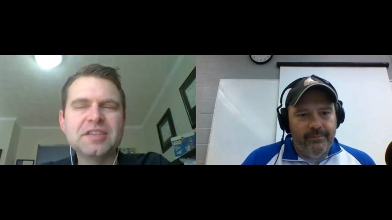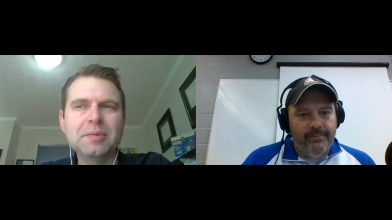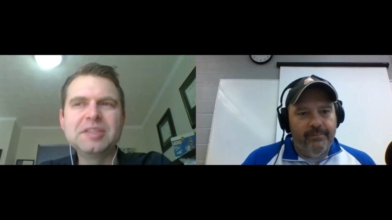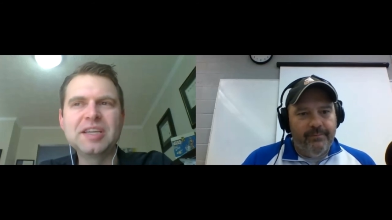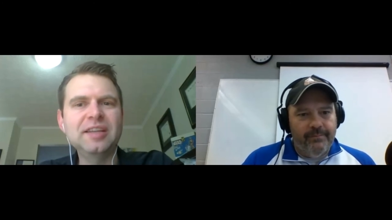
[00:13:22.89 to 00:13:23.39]
Speaker 1: I
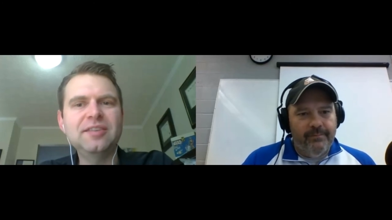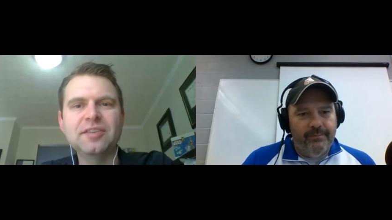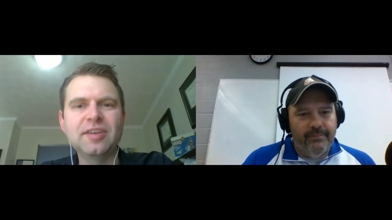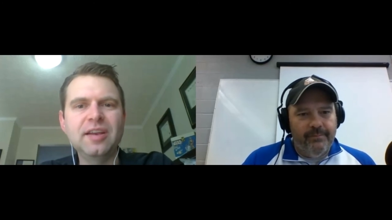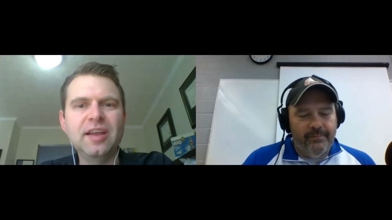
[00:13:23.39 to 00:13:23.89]
mean, to get to
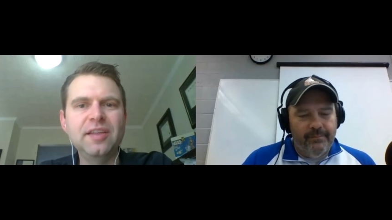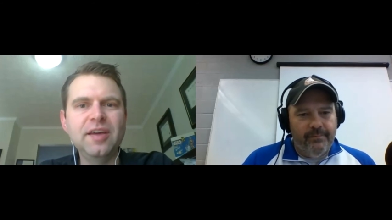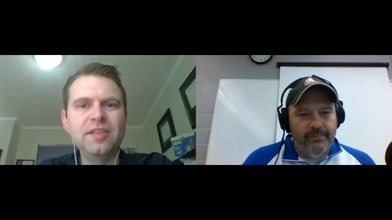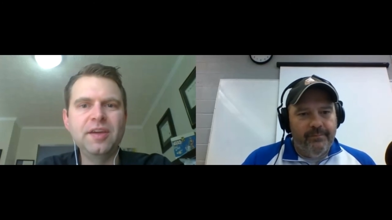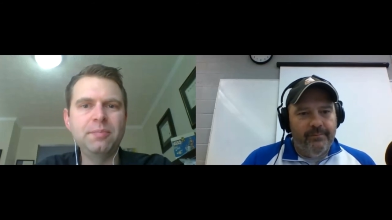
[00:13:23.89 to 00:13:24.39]
Sunday,
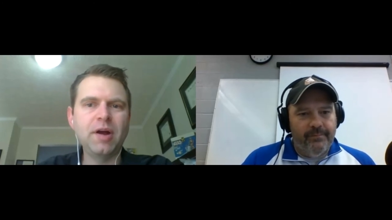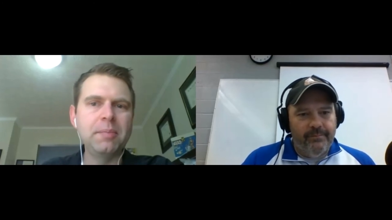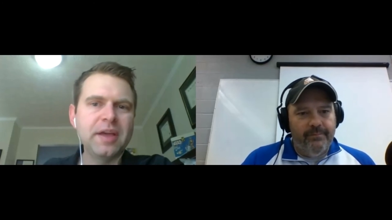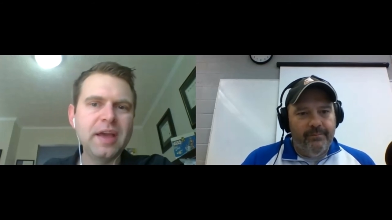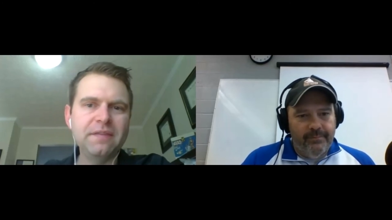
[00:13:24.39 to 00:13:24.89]
they, they
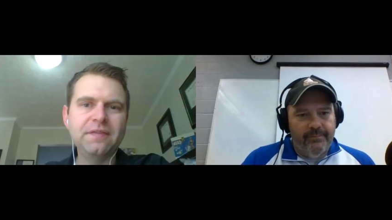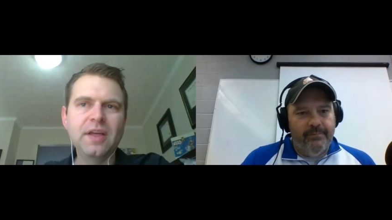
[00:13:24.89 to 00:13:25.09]
probably have.